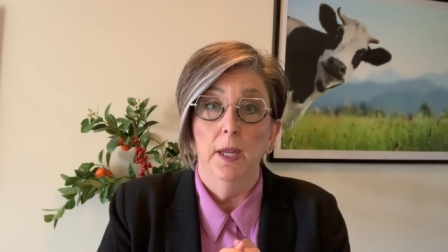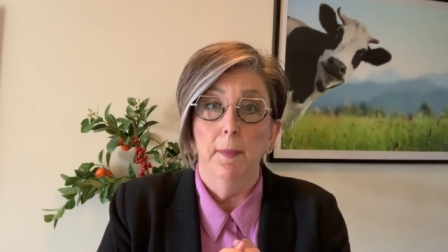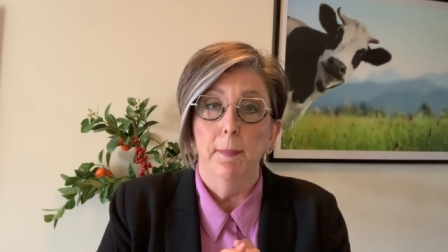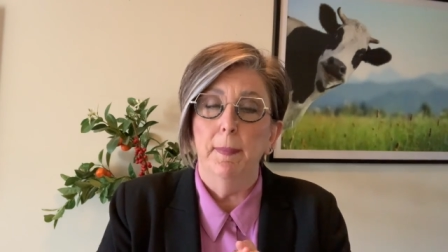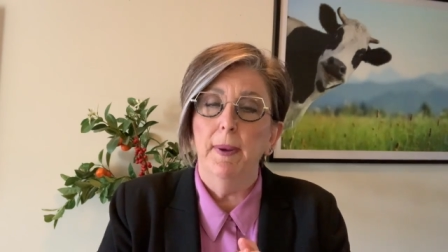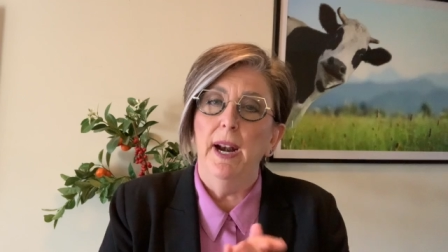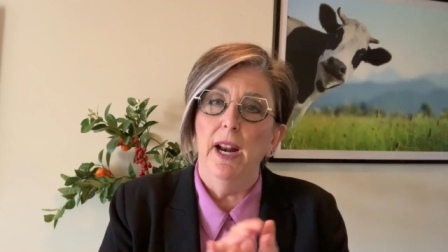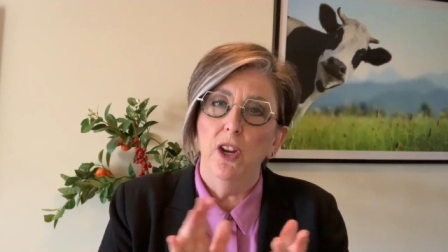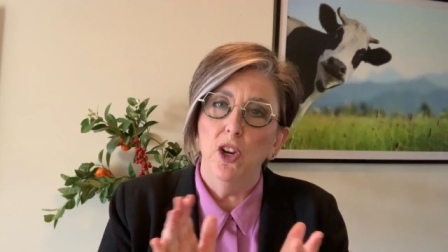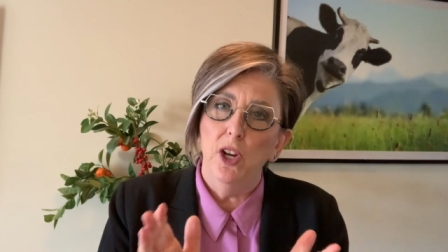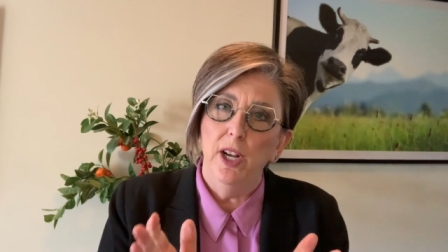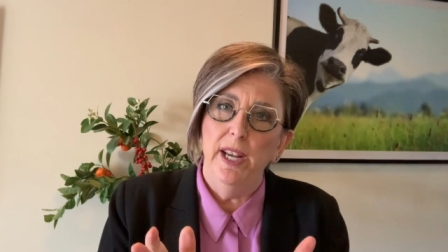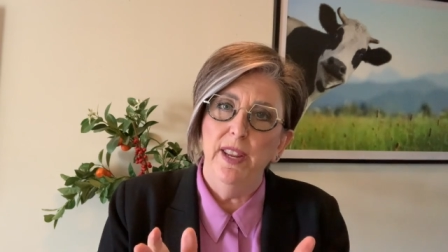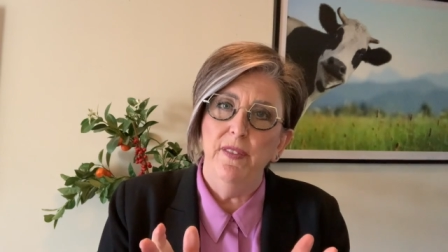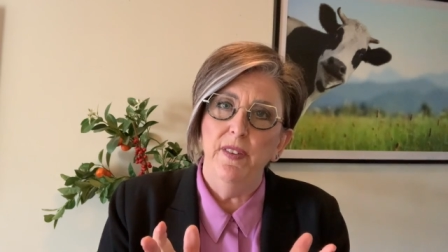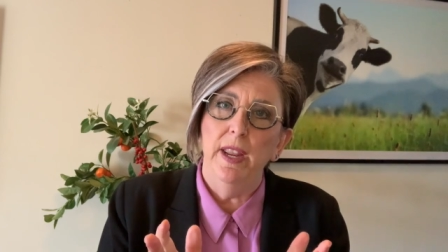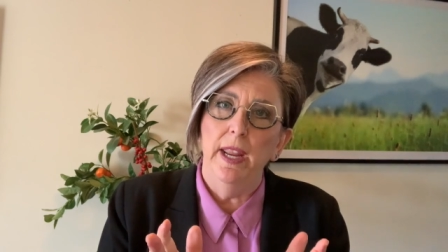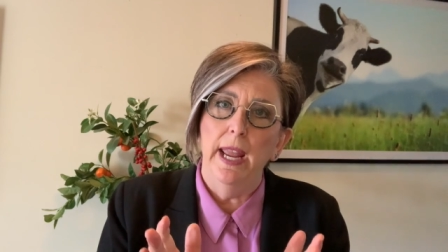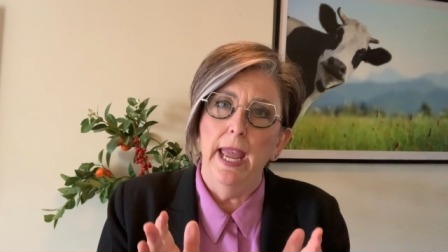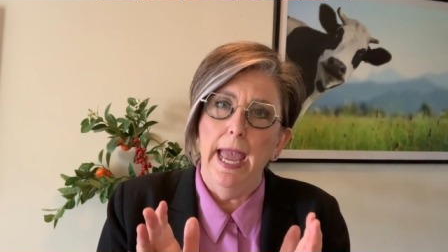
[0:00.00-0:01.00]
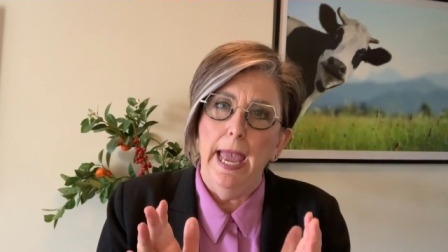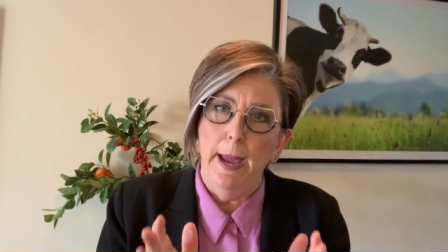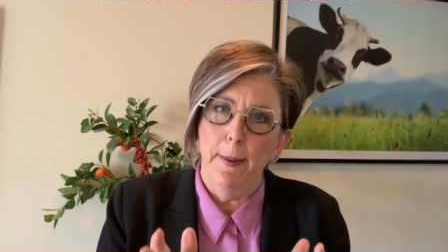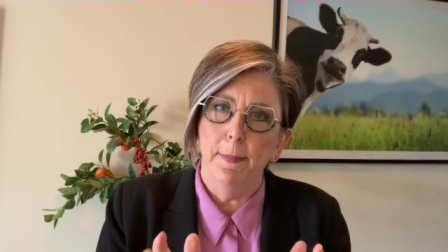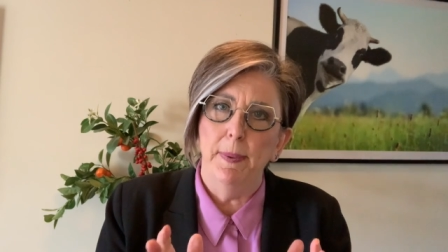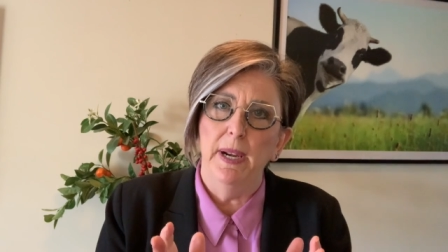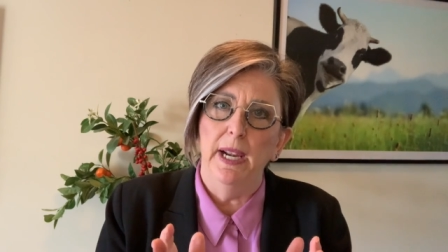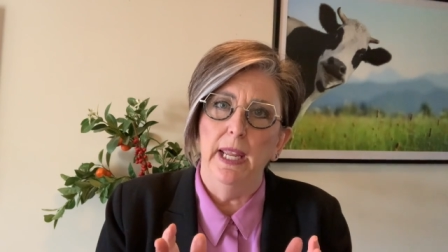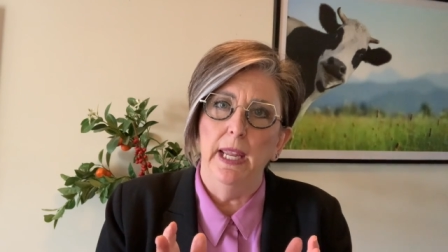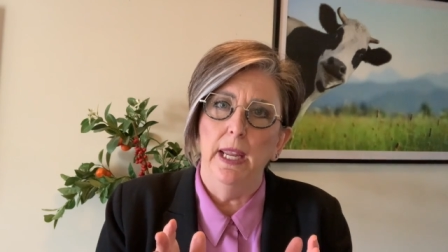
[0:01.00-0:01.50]
But are you living
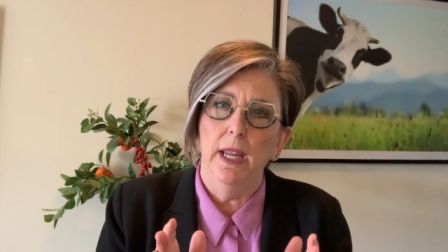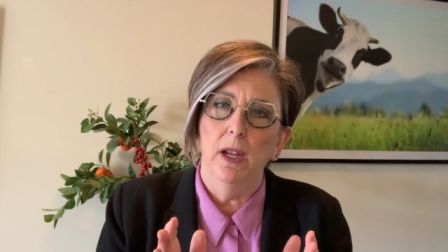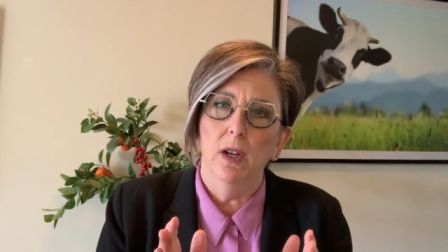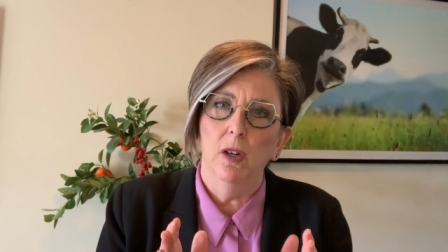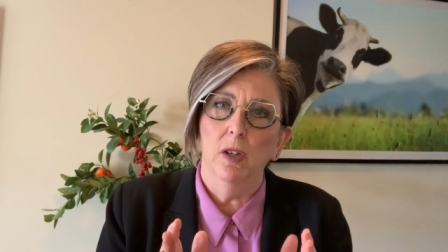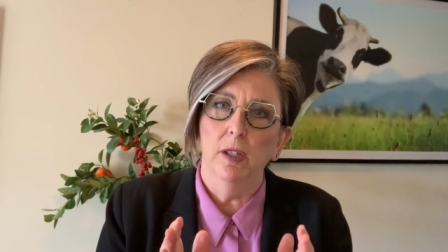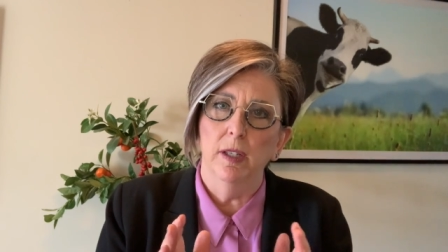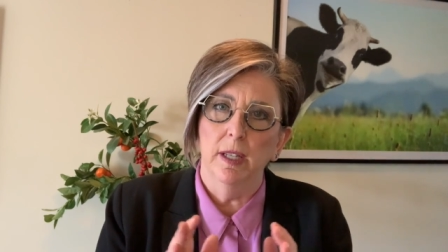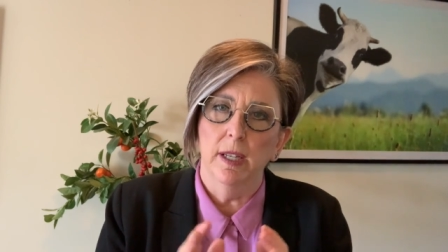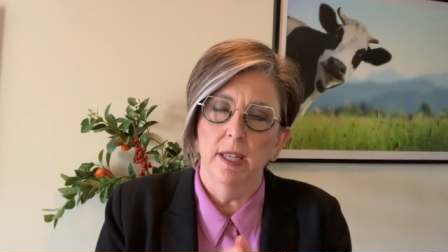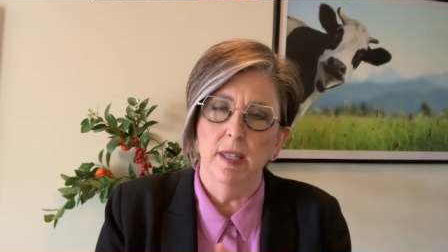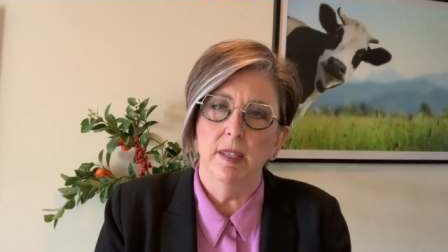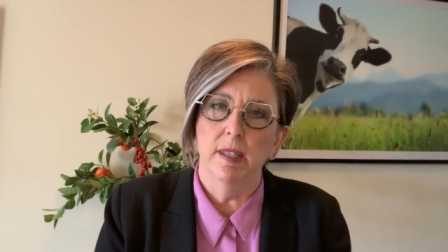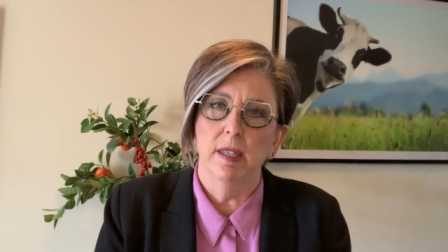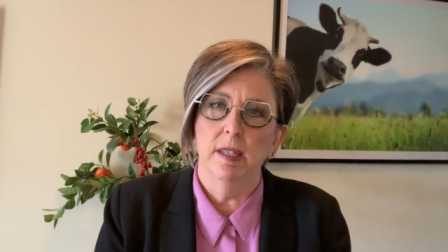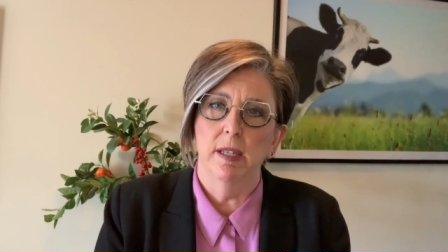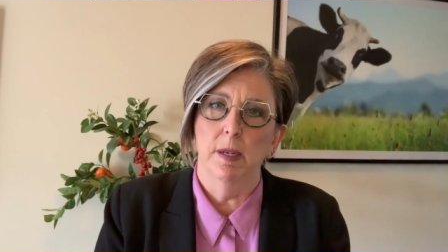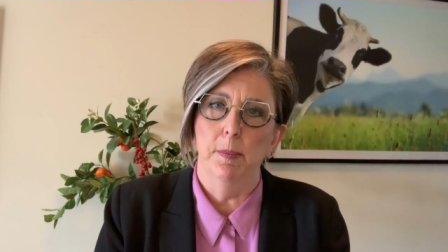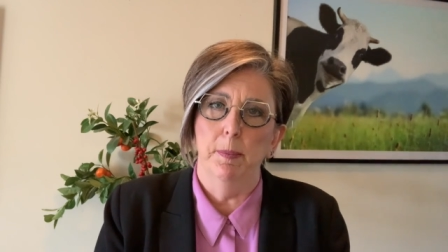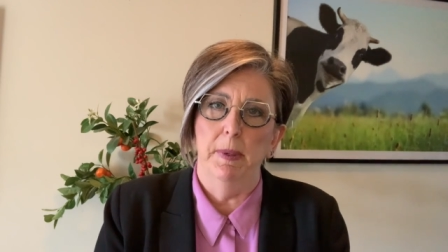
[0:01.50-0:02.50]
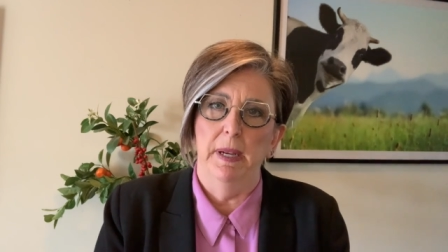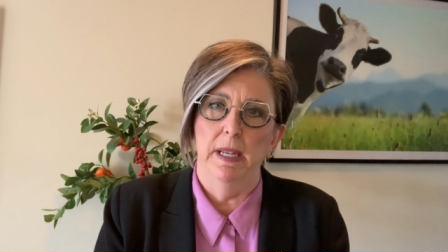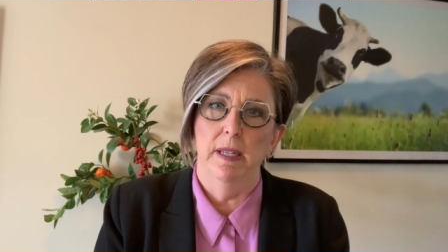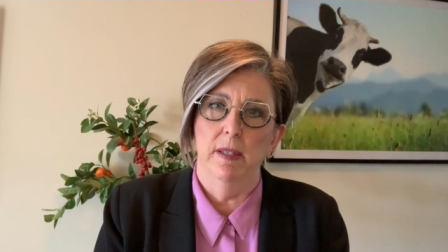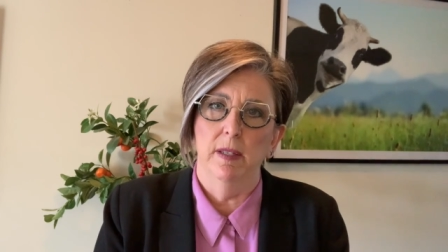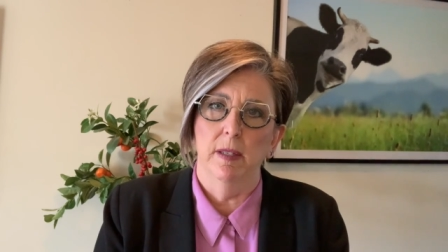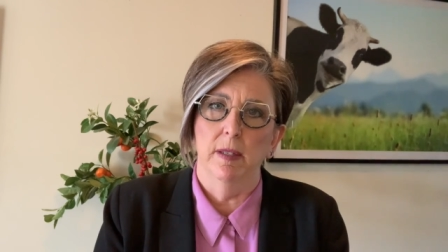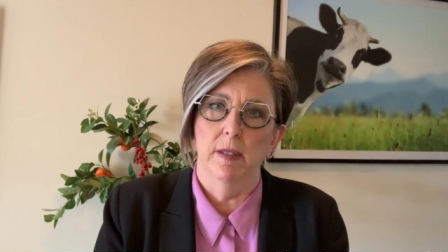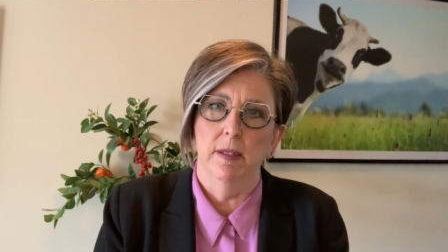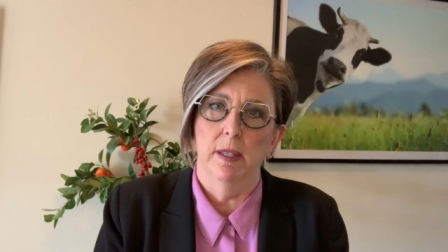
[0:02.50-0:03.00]
happily on a consistent
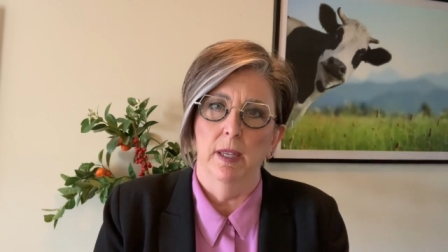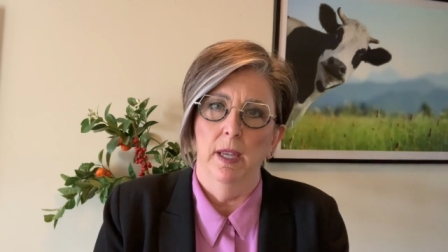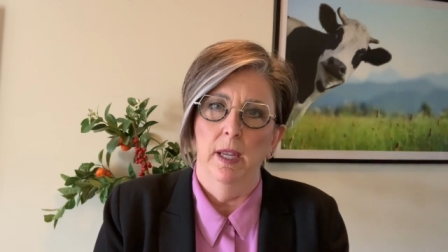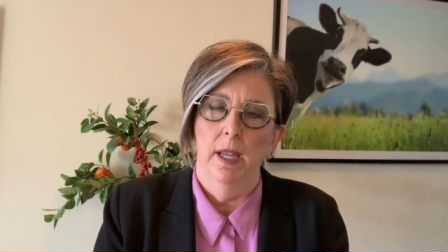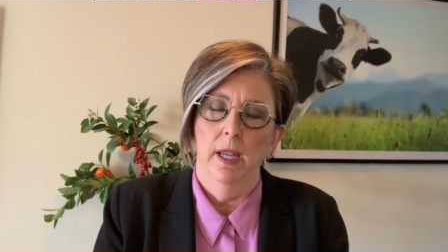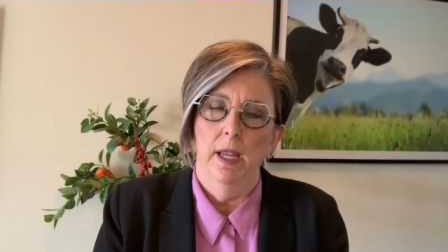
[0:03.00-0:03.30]
basis?